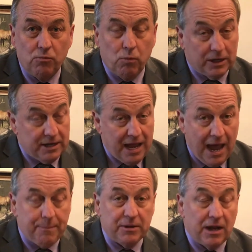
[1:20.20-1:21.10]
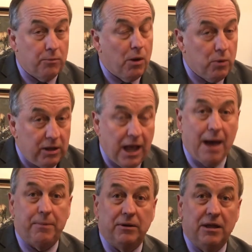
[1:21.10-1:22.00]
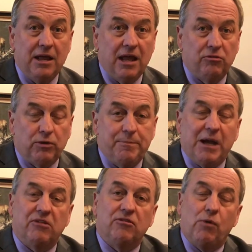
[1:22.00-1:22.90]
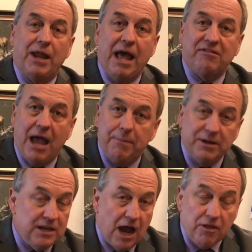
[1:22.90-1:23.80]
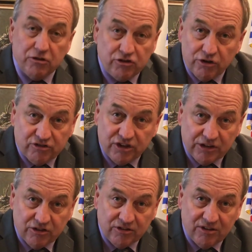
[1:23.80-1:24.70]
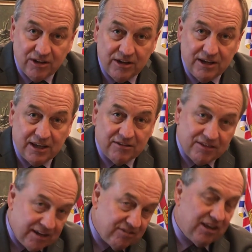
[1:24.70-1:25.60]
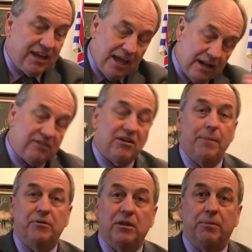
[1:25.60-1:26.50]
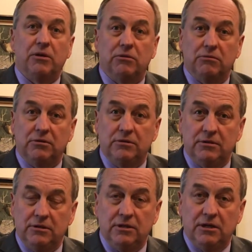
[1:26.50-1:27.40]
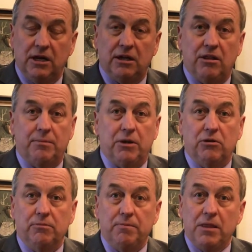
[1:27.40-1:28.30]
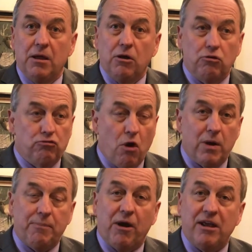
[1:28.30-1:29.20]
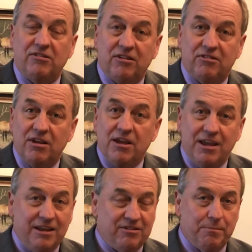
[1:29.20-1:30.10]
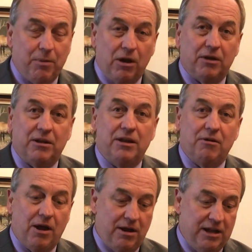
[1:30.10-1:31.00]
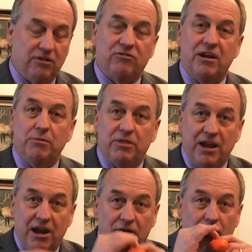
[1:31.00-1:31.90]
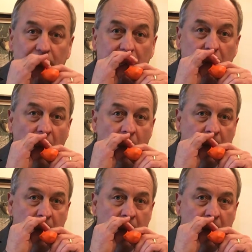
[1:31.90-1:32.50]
what can happen and what will happen because of what has happened in other jurisdictions is this. Again, let's come to the balloon. Another balloon. Growing prices, symbolically illustrated with the air going in.